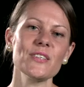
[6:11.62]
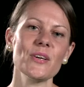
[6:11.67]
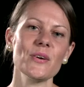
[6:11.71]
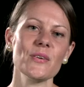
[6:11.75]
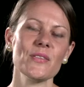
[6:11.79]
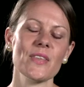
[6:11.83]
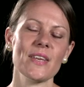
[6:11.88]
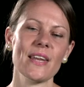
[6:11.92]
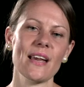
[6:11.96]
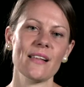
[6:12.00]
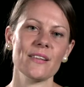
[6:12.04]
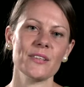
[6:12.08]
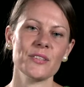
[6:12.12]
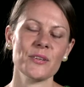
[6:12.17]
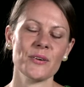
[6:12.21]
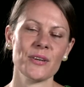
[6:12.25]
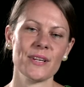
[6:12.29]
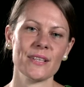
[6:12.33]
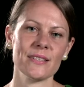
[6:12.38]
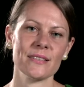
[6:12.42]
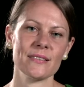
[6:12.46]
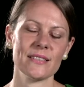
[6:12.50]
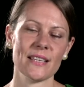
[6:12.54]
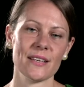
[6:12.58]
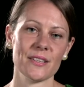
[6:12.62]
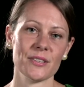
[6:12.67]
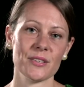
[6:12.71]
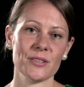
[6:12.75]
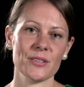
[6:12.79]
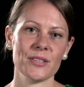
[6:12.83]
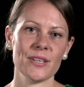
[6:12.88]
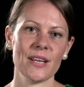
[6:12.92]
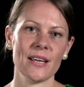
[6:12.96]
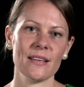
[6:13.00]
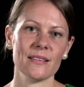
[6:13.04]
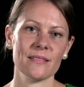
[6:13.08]
know that Eleonora
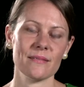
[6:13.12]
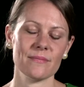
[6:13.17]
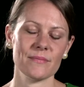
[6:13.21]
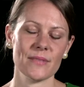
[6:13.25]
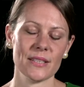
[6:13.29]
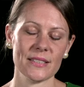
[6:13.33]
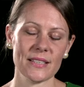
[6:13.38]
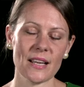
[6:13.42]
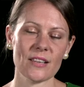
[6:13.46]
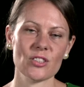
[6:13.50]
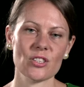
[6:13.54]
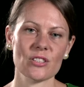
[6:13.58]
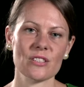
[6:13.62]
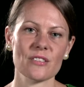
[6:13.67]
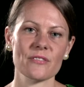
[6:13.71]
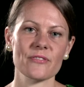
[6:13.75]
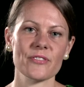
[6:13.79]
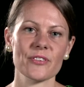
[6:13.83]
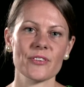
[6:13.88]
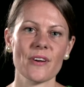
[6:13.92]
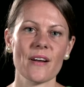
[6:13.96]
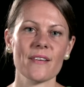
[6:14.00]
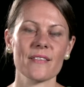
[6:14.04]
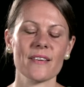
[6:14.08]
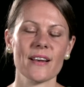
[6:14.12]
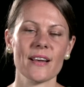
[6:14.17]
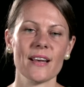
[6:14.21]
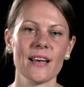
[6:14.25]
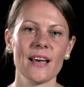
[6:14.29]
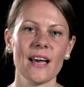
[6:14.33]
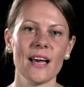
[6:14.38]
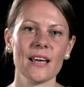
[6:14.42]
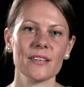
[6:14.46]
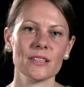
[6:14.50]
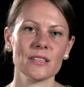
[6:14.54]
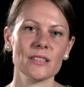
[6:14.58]
d'Aragona, the Duchess of Ferrara,
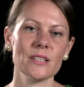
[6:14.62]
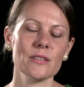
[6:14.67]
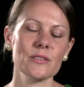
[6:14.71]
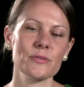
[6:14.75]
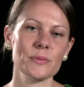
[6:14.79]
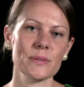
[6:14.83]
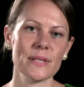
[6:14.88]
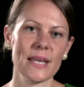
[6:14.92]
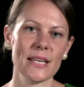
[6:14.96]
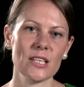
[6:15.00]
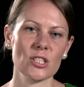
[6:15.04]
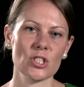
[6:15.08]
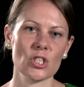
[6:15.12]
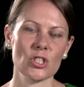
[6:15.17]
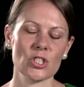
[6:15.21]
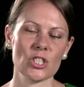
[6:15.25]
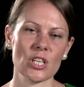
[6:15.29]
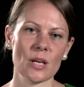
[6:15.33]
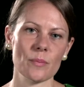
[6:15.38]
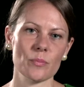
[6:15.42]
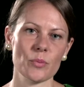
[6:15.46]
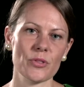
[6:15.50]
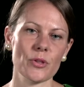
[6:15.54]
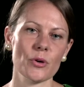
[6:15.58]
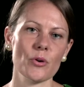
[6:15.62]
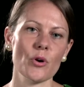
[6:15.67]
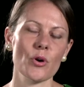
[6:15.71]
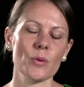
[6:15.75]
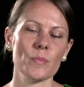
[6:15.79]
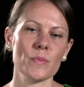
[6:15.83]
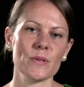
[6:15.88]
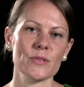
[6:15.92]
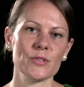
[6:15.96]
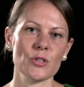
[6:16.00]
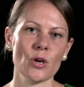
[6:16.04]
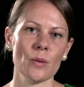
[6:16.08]
had a close relationship with the
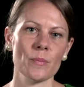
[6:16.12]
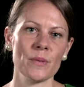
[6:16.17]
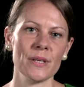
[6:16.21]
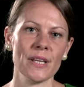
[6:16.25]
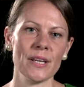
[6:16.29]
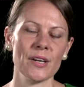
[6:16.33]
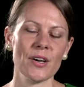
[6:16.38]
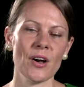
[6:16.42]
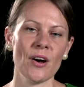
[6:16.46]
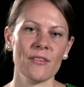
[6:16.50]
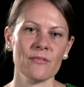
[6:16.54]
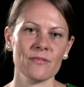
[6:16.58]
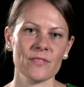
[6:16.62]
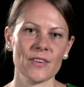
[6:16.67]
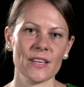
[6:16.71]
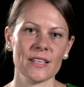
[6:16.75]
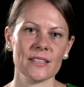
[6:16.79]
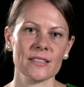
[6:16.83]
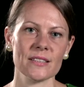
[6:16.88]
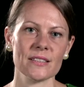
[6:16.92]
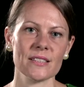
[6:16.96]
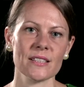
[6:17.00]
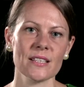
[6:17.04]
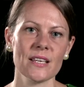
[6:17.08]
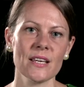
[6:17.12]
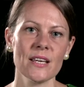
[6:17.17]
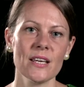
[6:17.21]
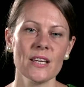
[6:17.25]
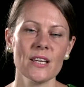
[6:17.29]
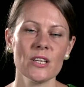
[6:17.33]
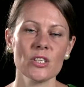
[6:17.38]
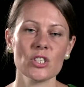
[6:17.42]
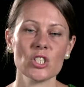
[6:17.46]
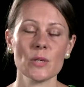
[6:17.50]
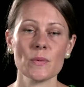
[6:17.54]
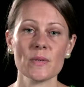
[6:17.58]
Corpus Domini convent.
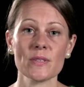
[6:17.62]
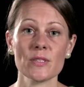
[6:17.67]
She